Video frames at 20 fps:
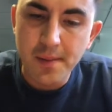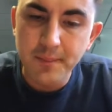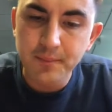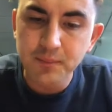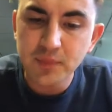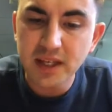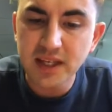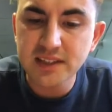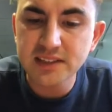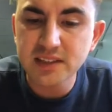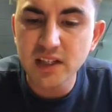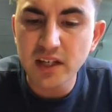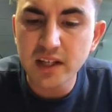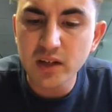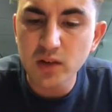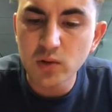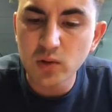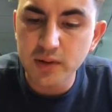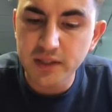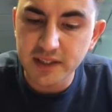The entire
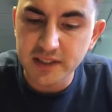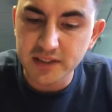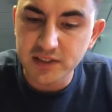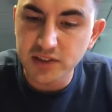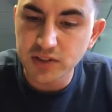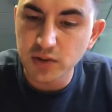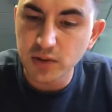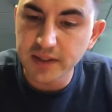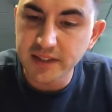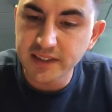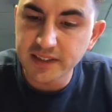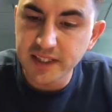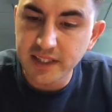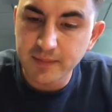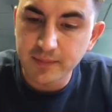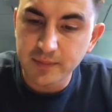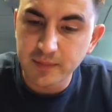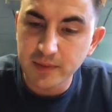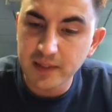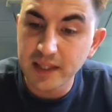audience joined
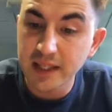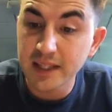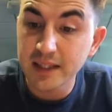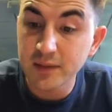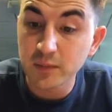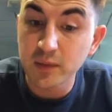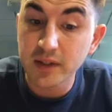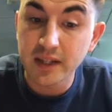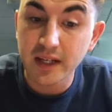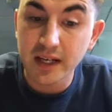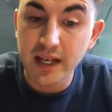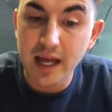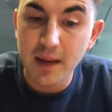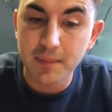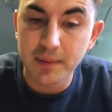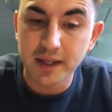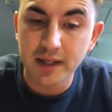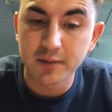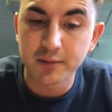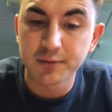in with the
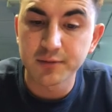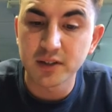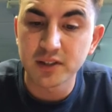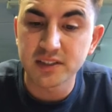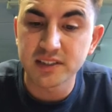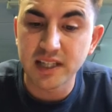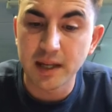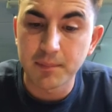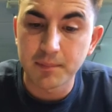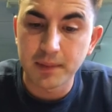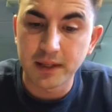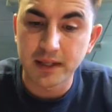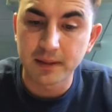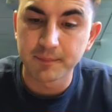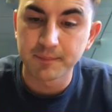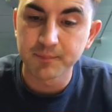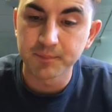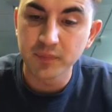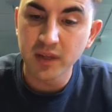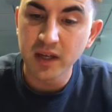clapping and foot stamping.
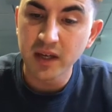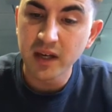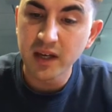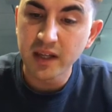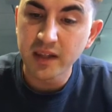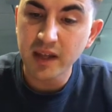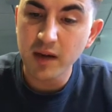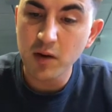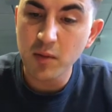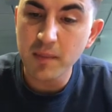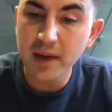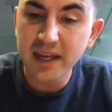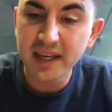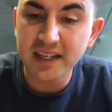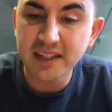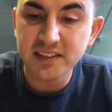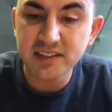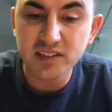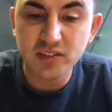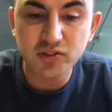They were
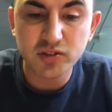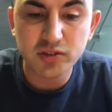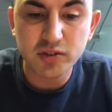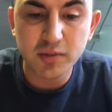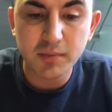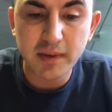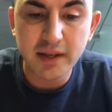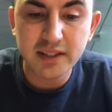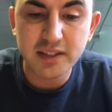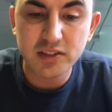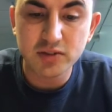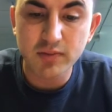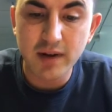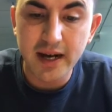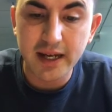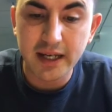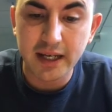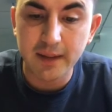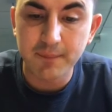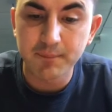making such a tremendous
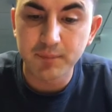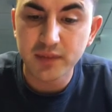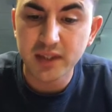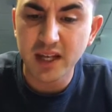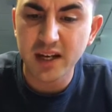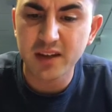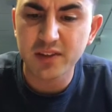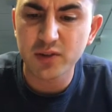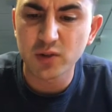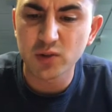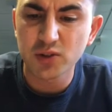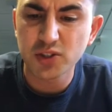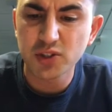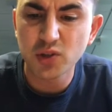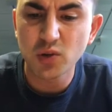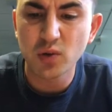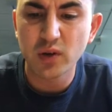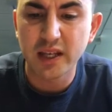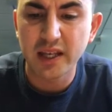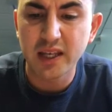racket that I thought
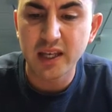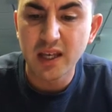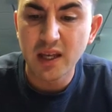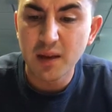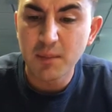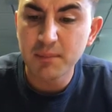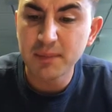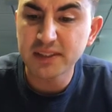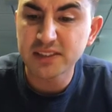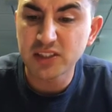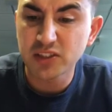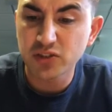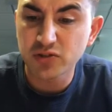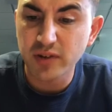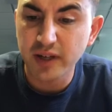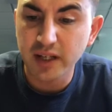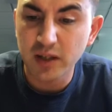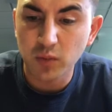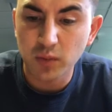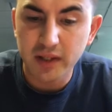surely Mr.
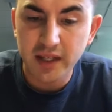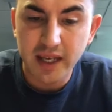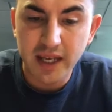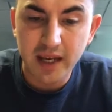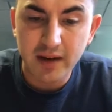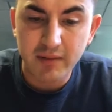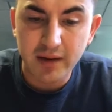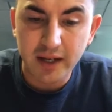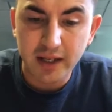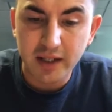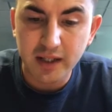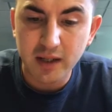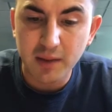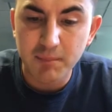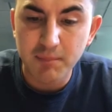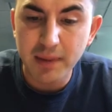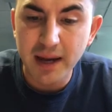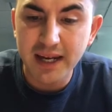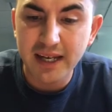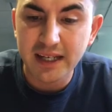Stringer would hear it and come
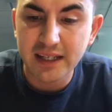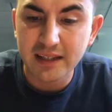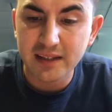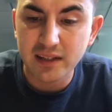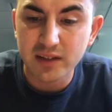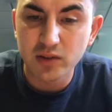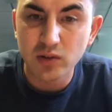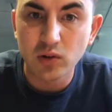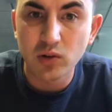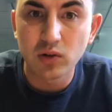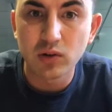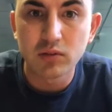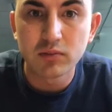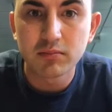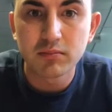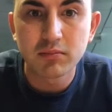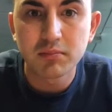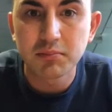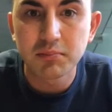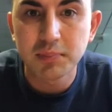banging at the door,
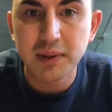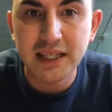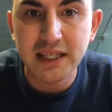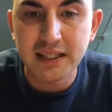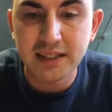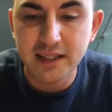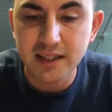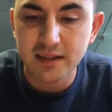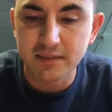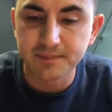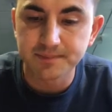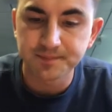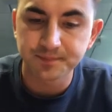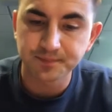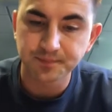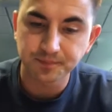but he didn't.